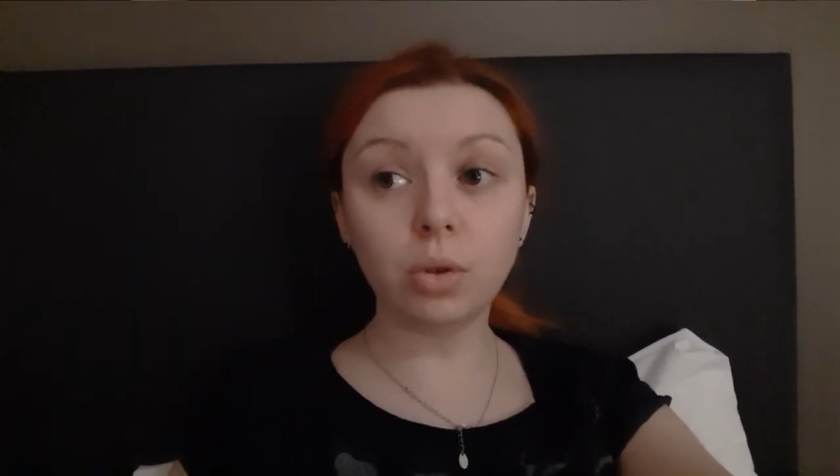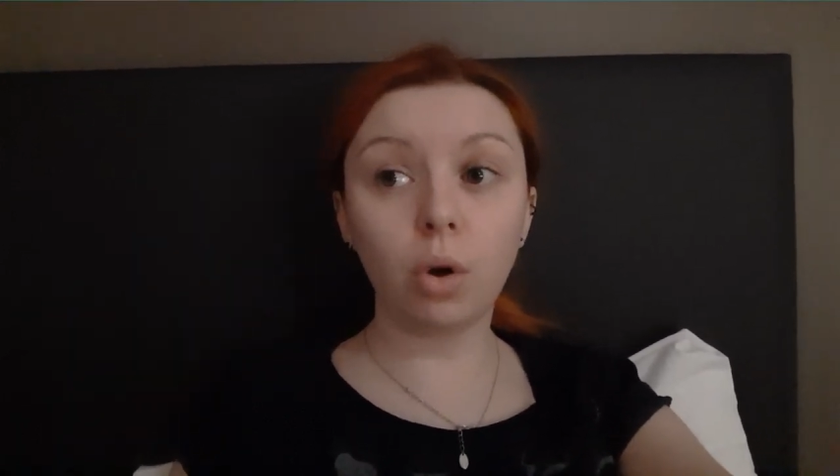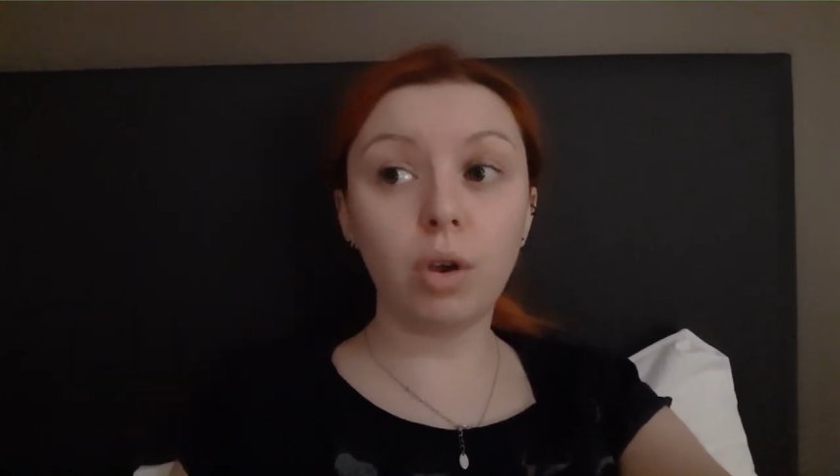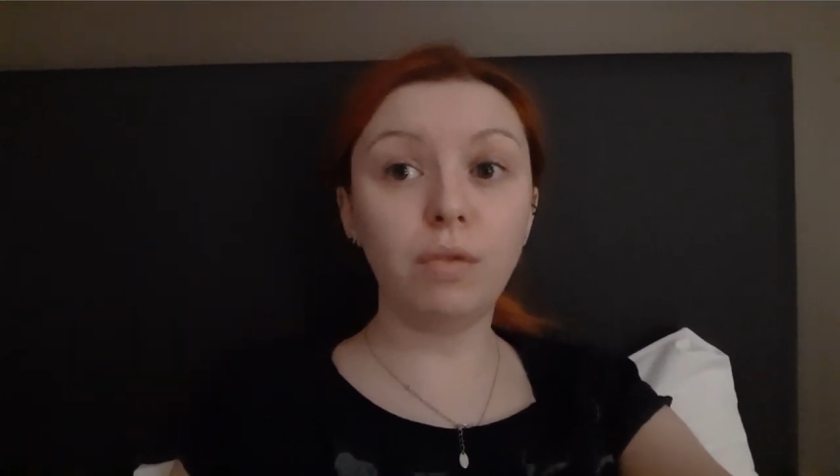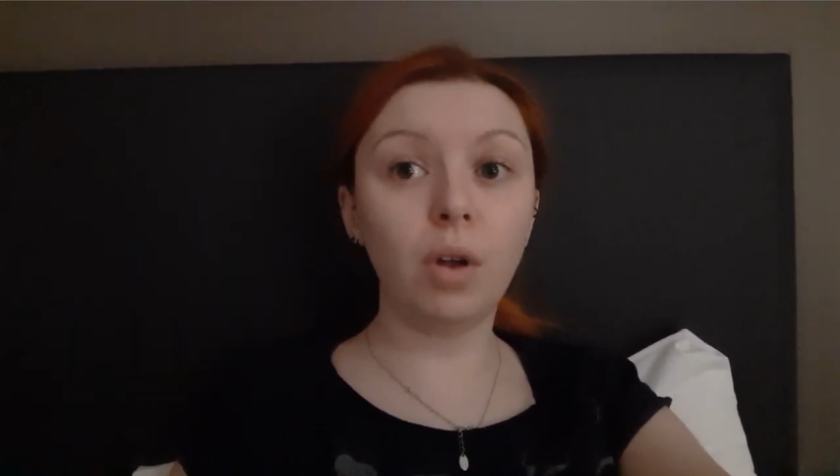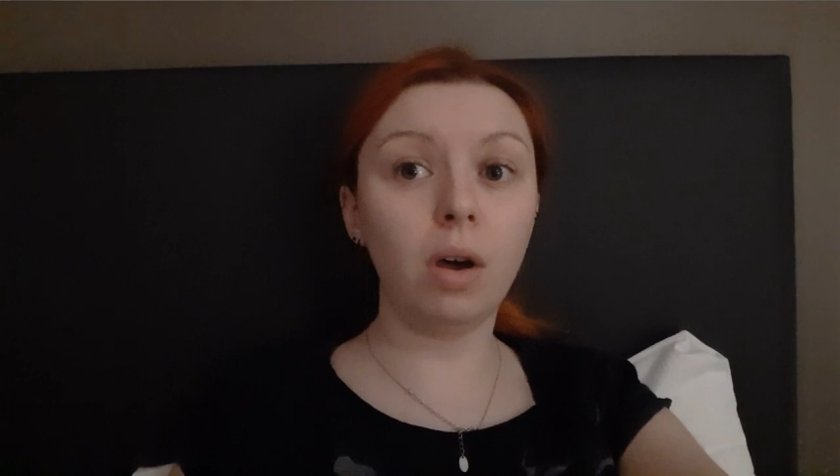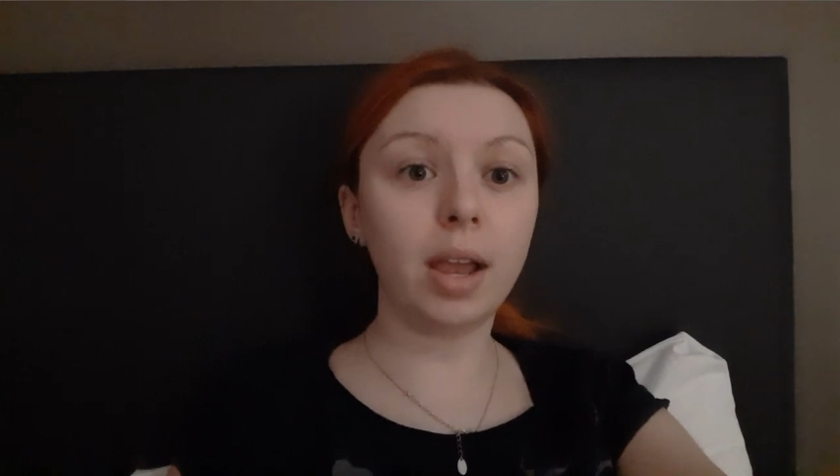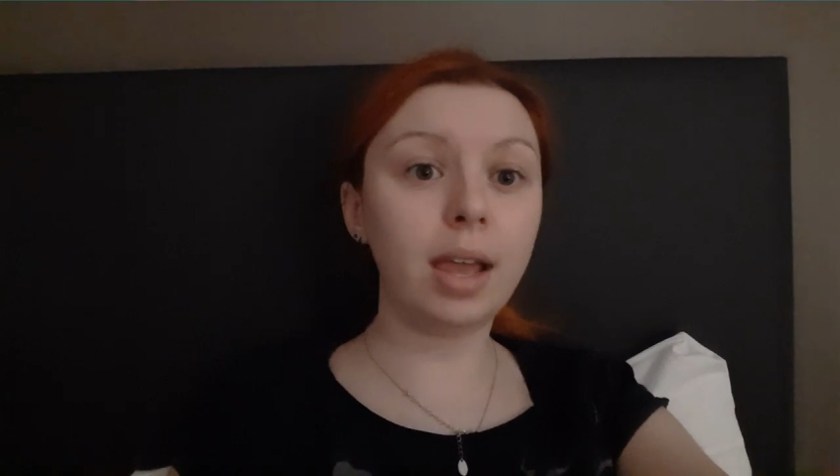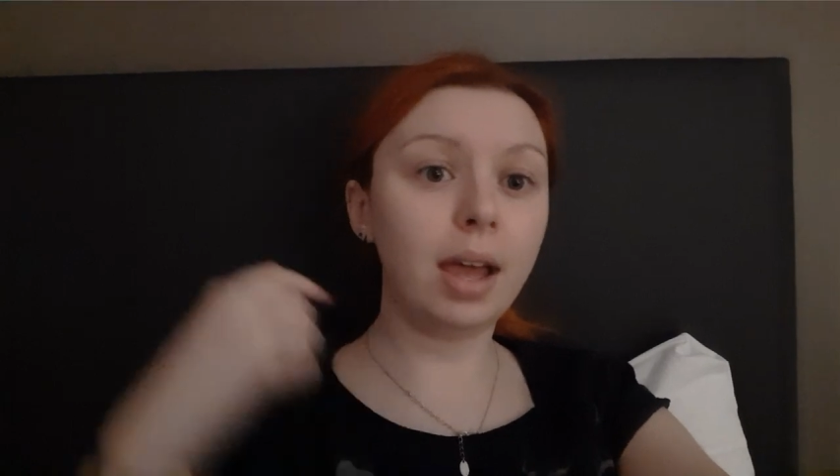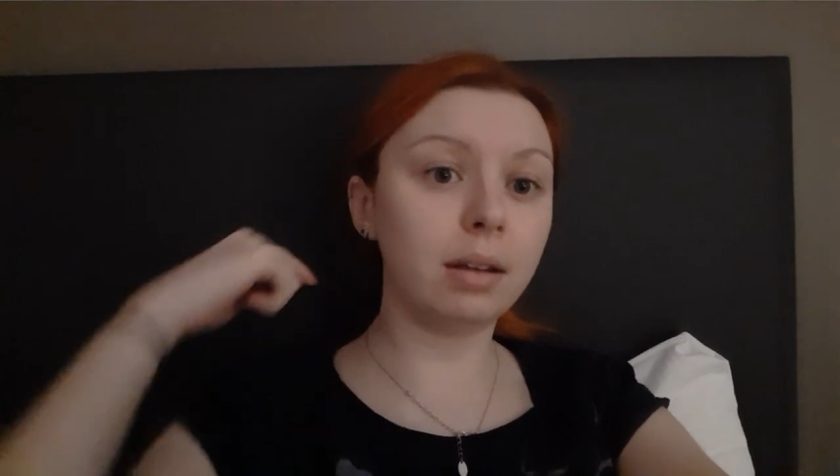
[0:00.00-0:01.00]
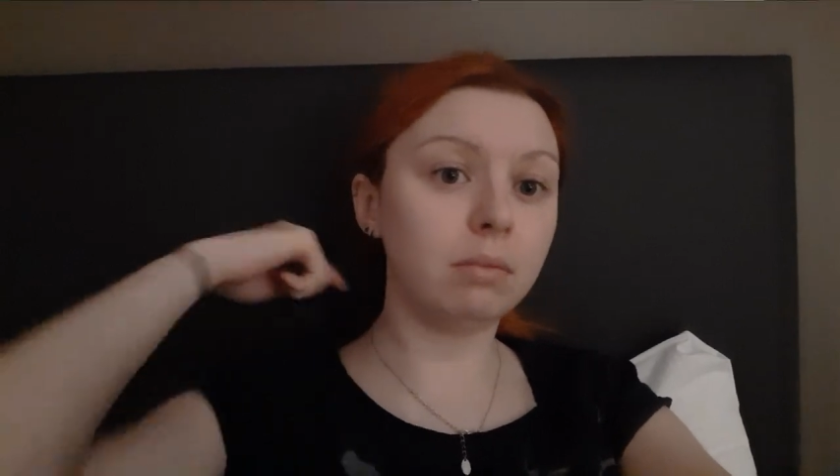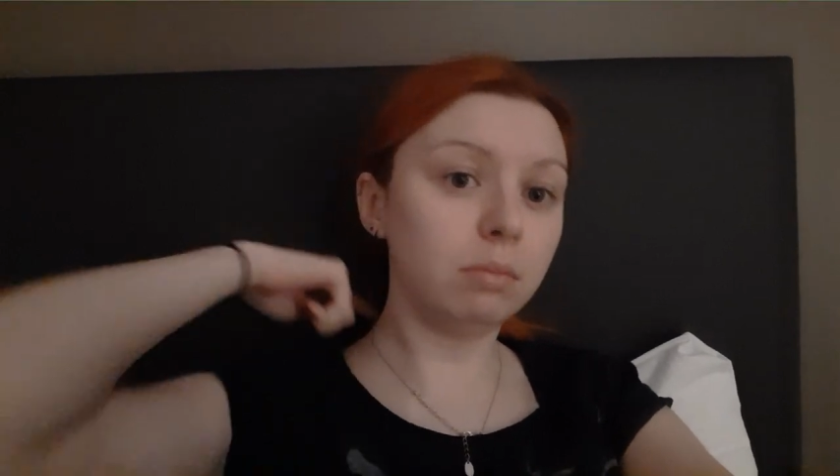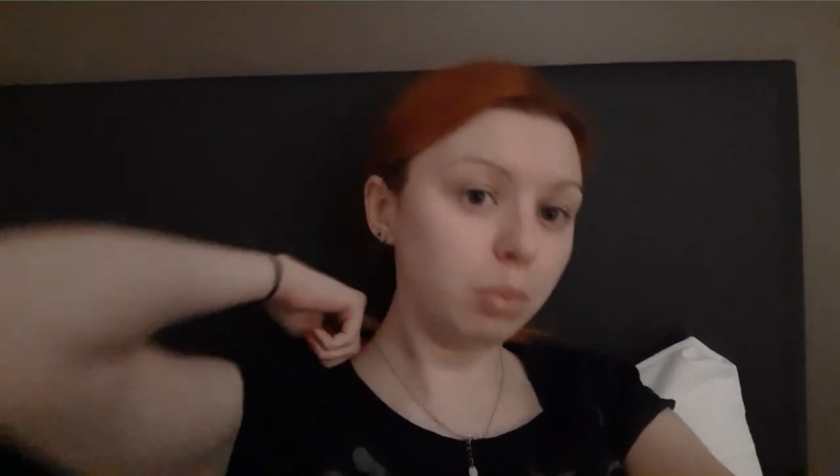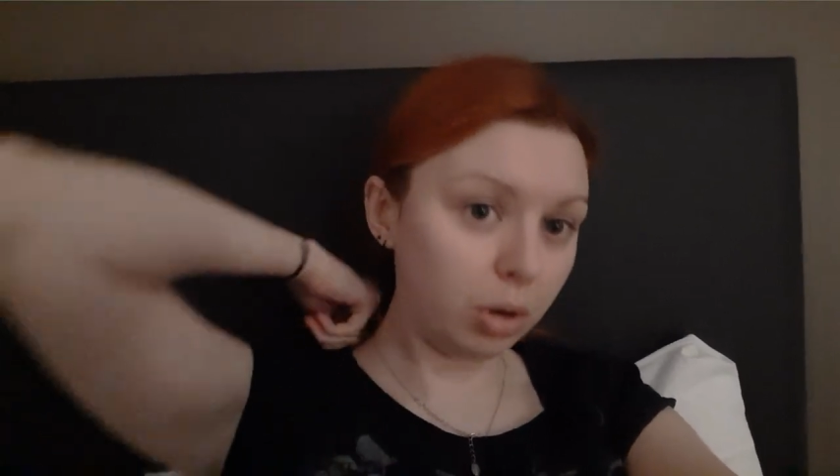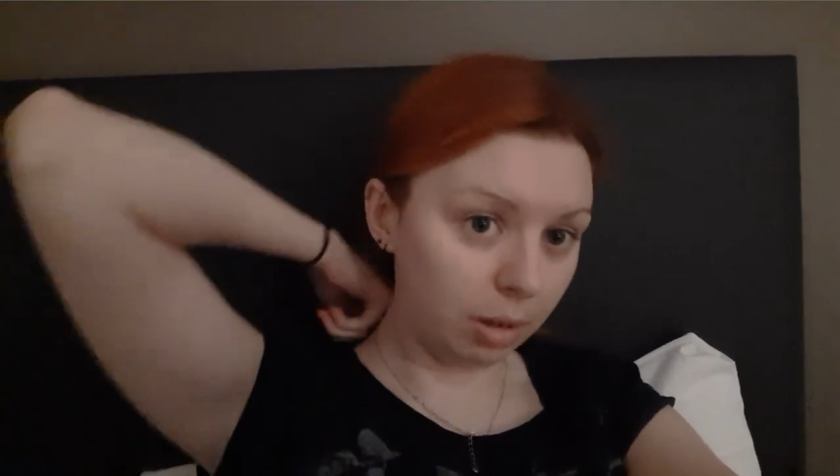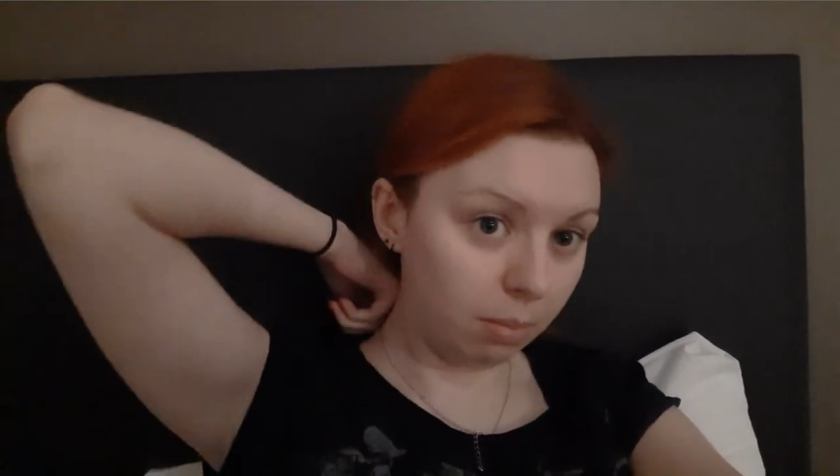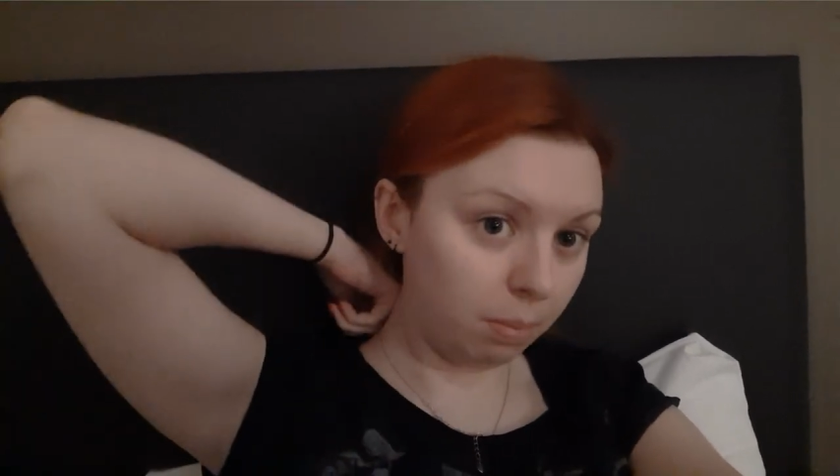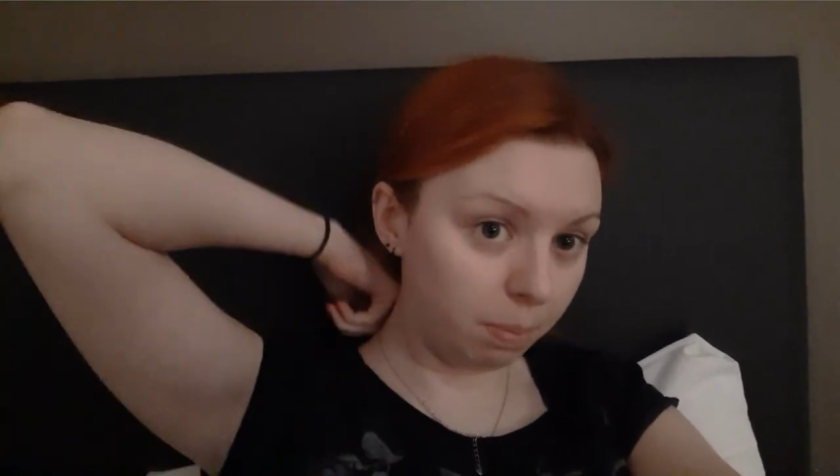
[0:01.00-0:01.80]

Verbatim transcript: or if not I can put it